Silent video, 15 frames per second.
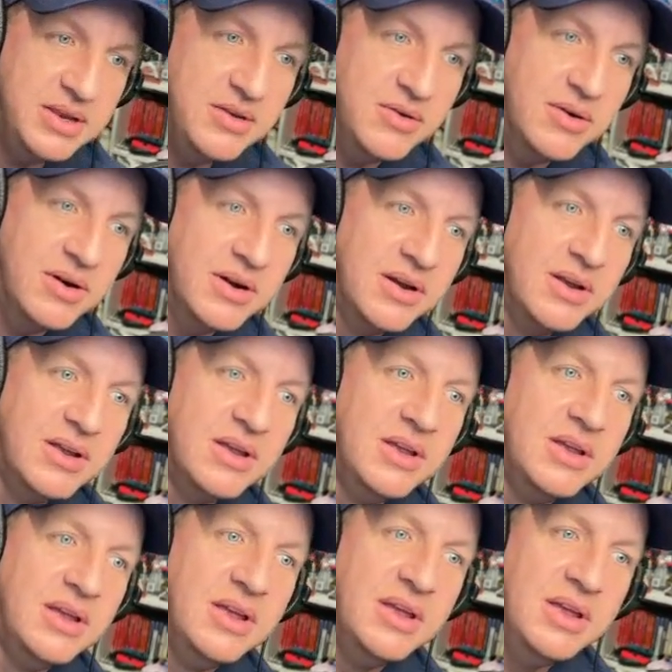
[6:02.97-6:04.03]
door.
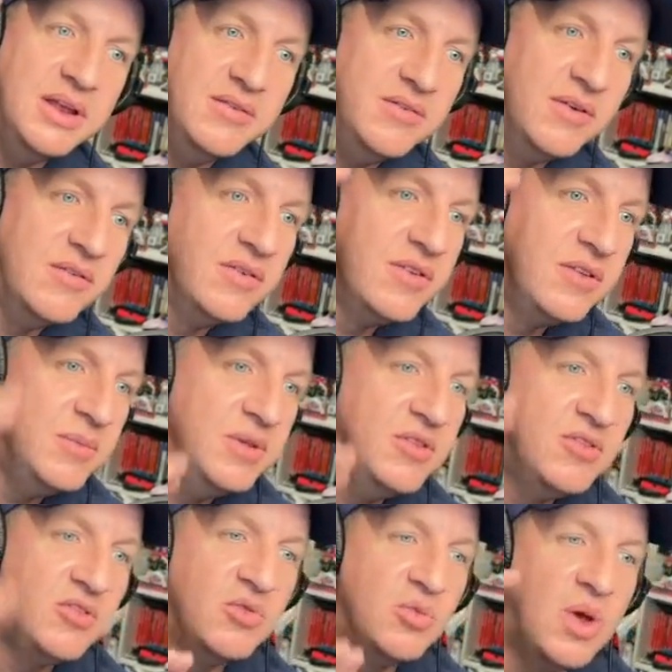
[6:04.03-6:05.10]
Have you ever seen me
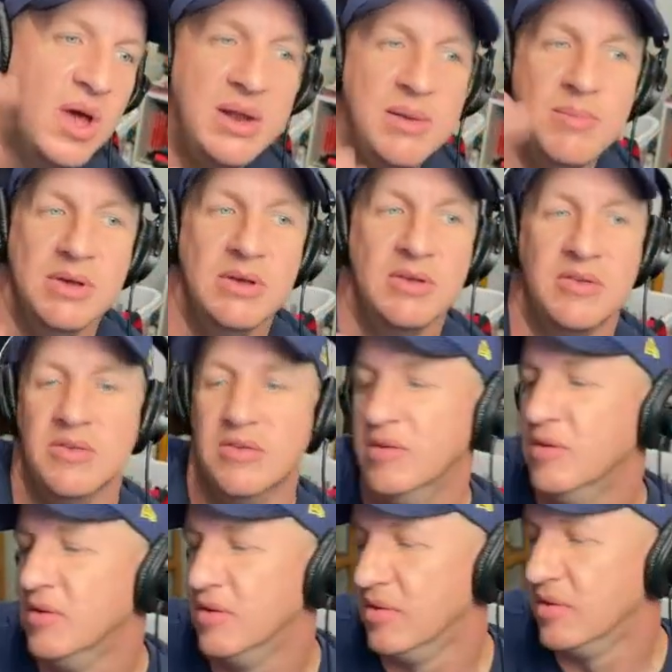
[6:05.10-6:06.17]
swatting at bugs?
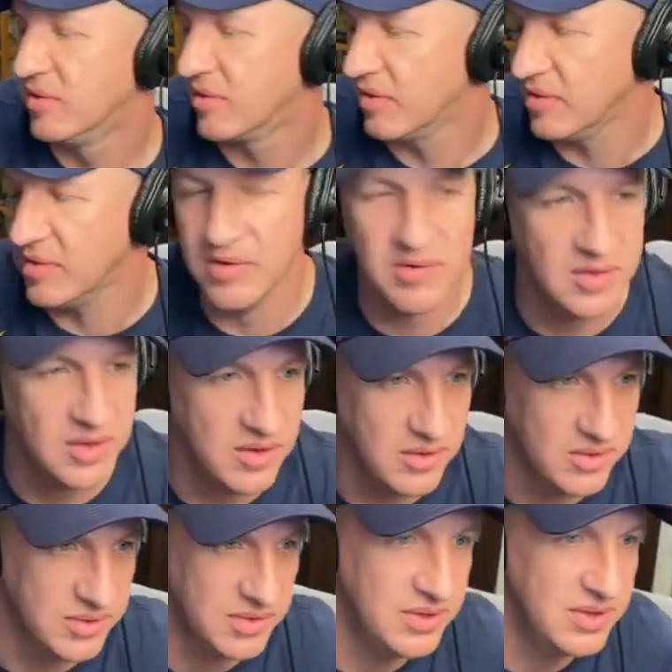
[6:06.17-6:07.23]
It's because these
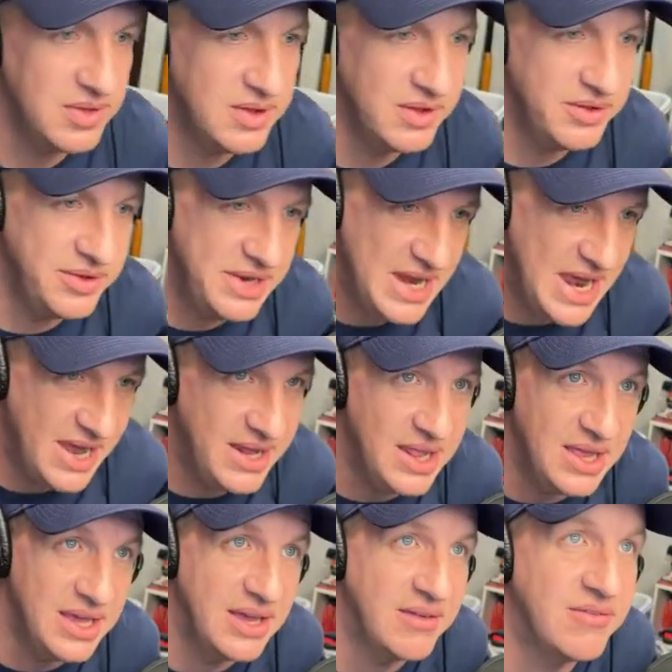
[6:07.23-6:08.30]
little little net
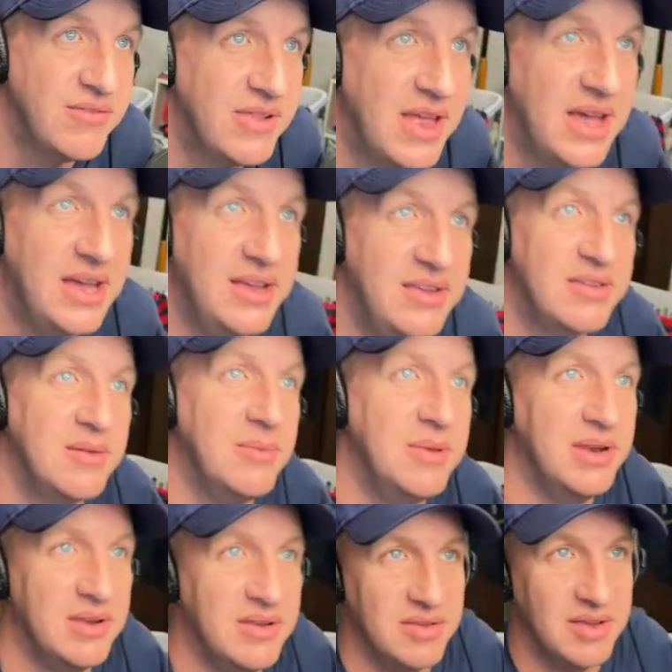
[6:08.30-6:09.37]
like flies come
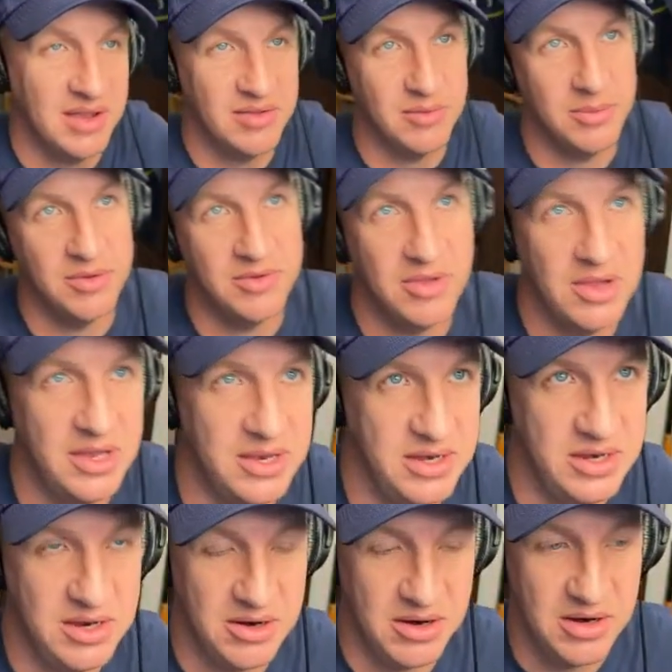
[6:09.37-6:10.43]
in because I got so much light
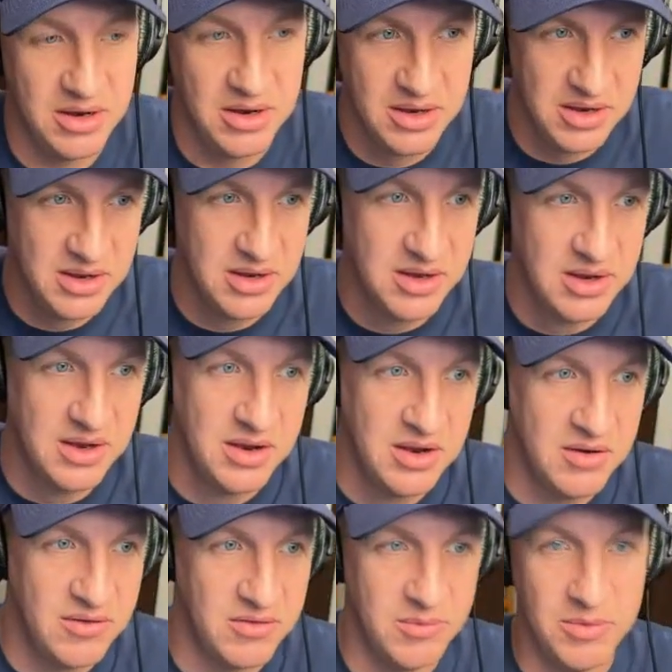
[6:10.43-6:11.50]
in here
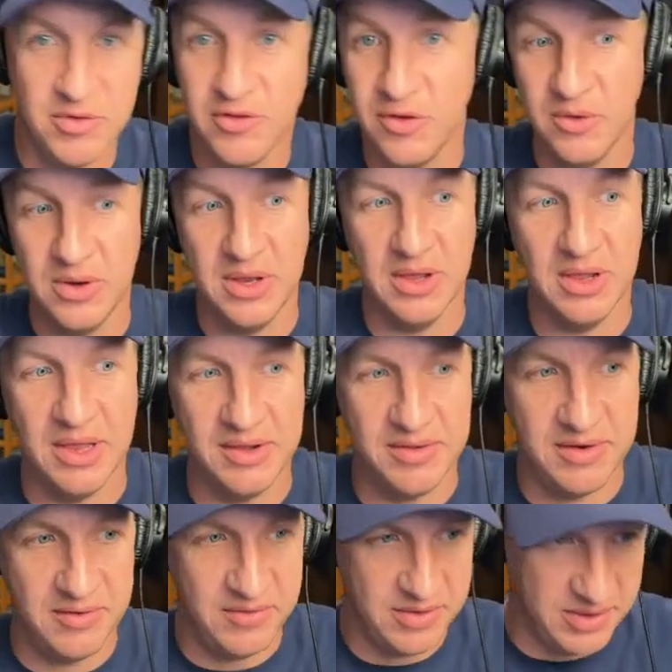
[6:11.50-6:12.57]
from the studio lights
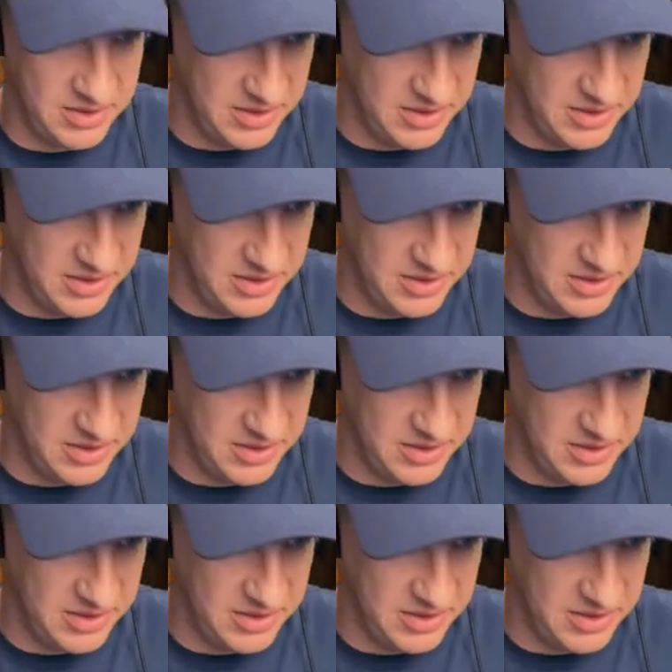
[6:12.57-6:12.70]
and everything